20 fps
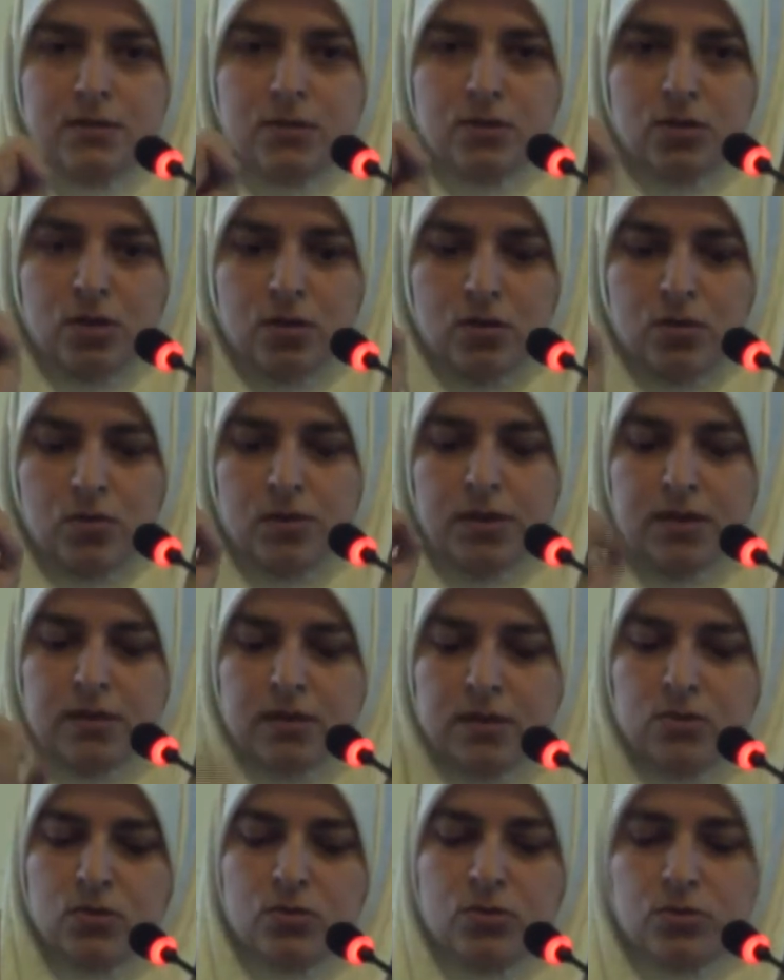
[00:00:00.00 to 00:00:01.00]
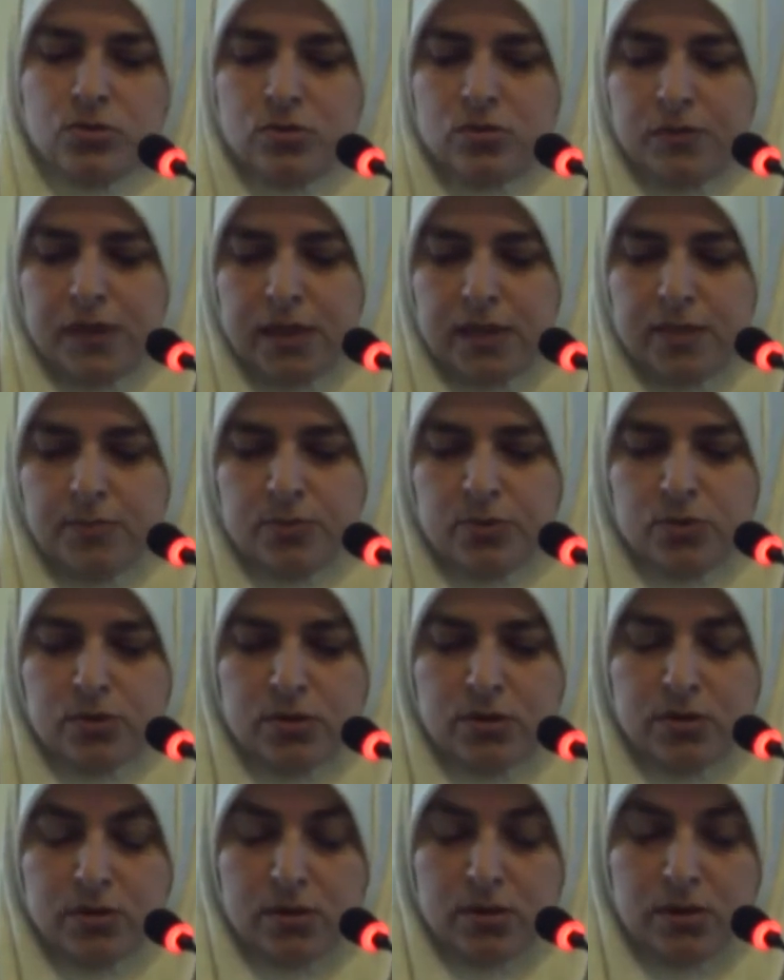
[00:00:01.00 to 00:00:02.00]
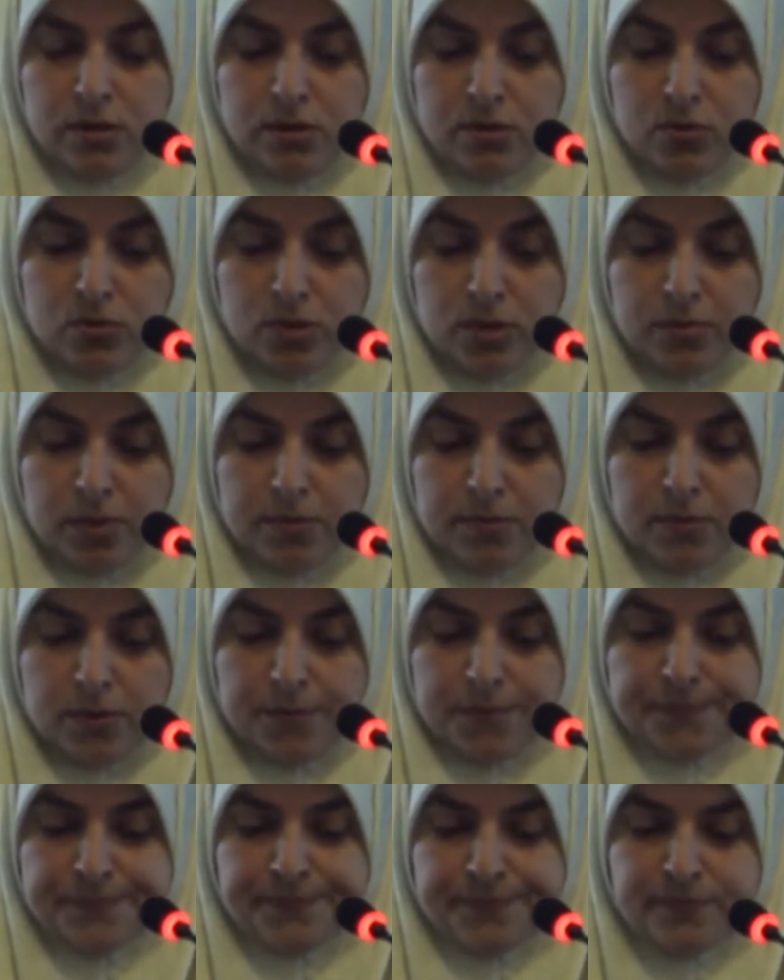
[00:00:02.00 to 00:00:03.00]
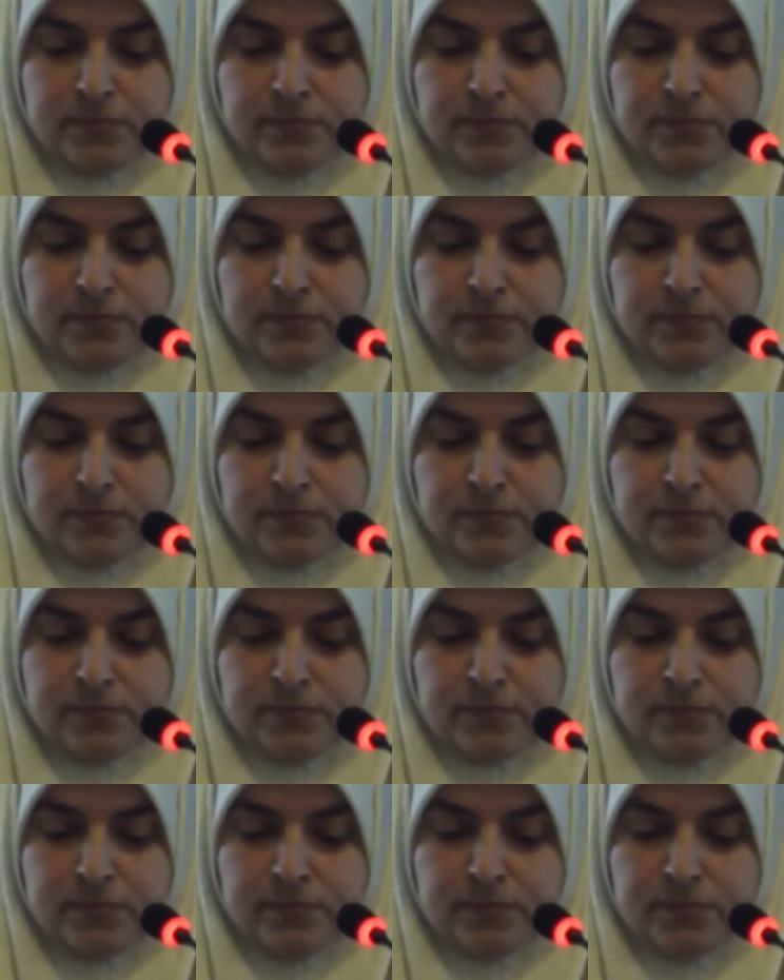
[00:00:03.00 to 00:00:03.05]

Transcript: So this is also very important to remember.